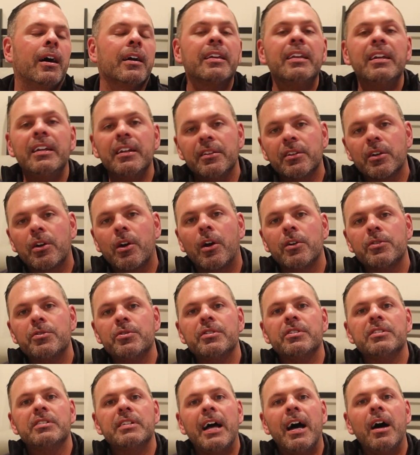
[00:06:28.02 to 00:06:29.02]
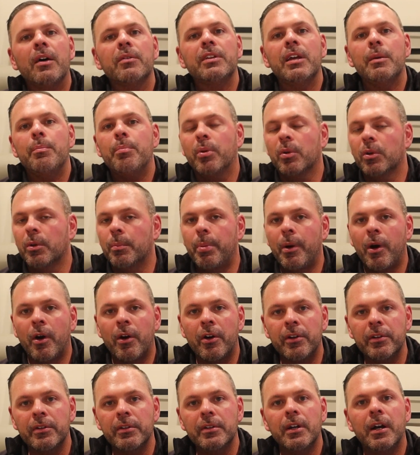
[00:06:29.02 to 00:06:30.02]
Getting the cartridges out, they pull
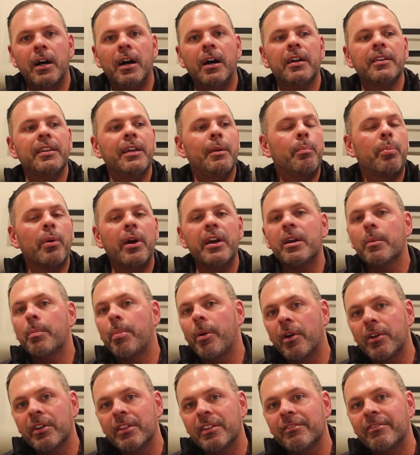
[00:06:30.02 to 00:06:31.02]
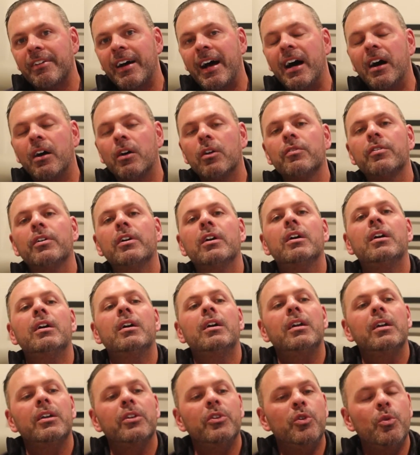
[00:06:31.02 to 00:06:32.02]
apart, they break apart in the valve.
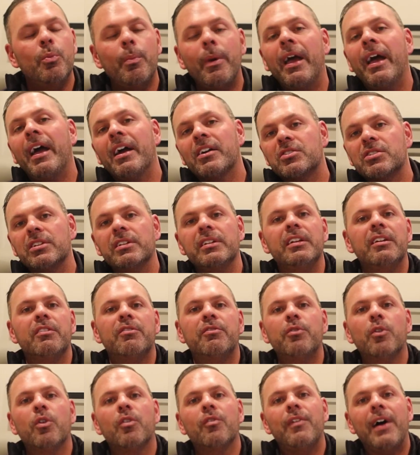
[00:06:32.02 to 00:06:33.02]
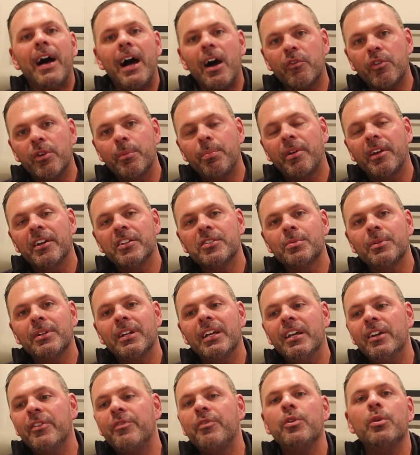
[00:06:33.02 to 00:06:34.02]
You may actually need a full valve
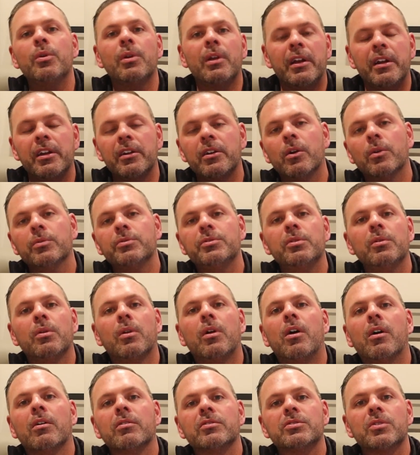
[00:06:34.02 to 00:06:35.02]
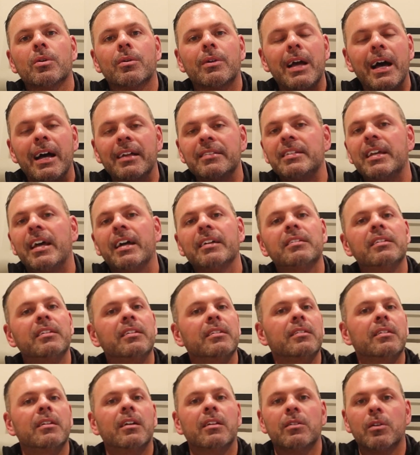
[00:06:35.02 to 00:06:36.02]
replacement if you let it go too long. So
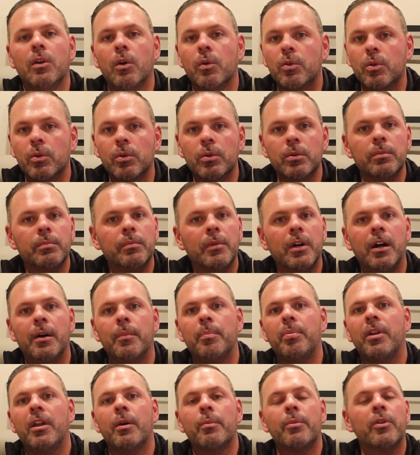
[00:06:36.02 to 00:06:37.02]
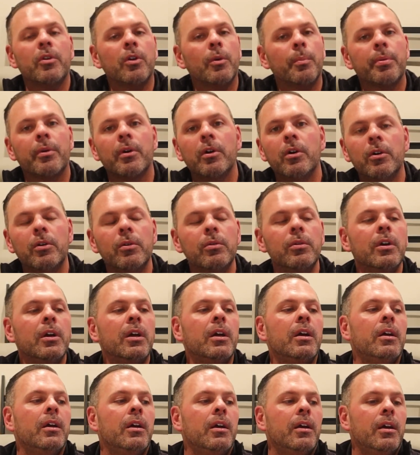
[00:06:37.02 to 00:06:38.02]
contacting a local plumber or pro,
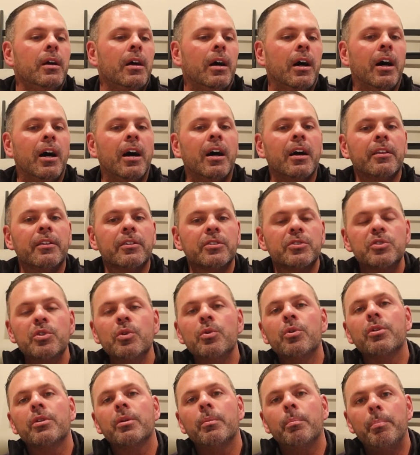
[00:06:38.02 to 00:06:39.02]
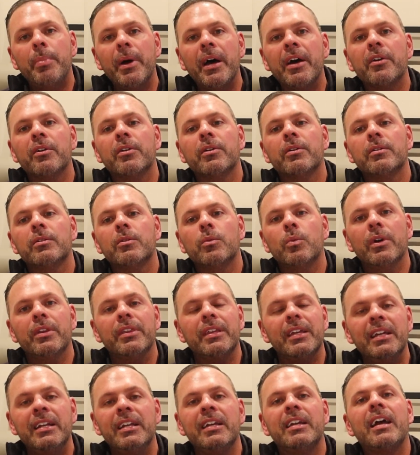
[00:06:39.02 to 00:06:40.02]
the sooner the better
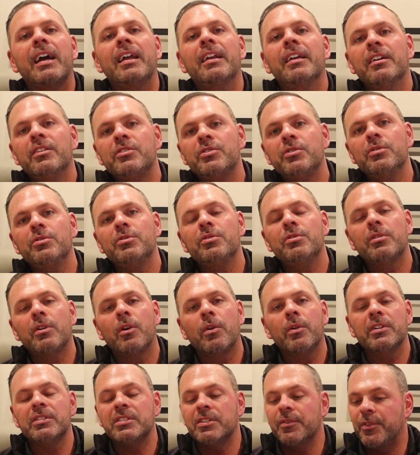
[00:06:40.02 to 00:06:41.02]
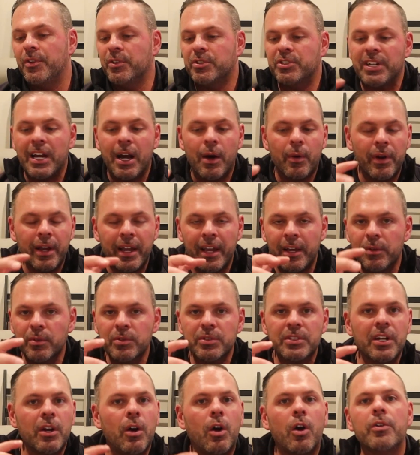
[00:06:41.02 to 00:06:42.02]
with any kind of issues you notice. If your shower
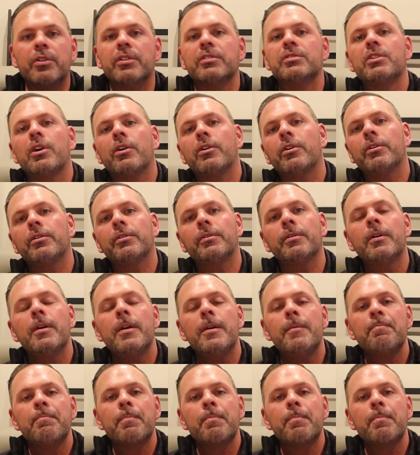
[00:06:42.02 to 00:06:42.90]
handles get hard to turn,